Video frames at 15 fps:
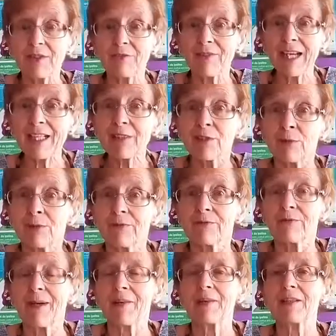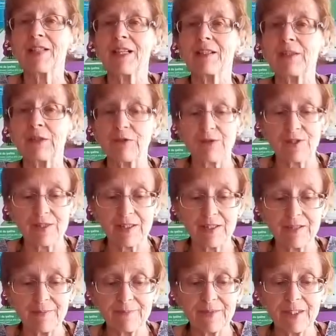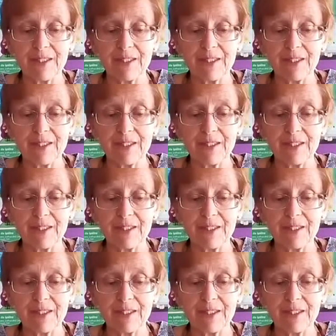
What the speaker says: the value of mother tongue literacy